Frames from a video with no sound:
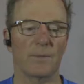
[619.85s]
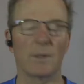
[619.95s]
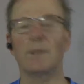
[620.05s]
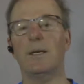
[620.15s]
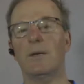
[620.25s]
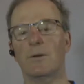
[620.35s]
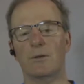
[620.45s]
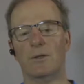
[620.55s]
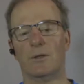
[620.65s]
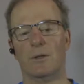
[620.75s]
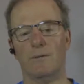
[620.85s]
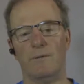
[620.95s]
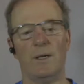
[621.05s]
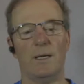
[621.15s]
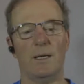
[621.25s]
The leaders
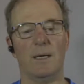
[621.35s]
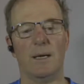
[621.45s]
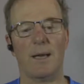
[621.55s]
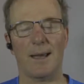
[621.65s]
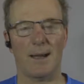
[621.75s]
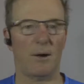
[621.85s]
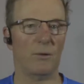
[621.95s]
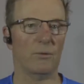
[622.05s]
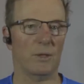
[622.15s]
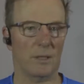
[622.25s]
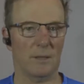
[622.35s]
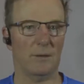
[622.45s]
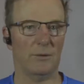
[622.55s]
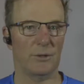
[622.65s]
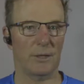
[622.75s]
convening how to
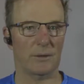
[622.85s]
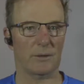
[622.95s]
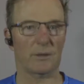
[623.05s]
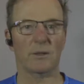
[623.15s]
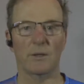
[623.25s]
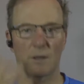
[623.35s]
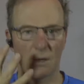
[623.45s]
kill Jesus.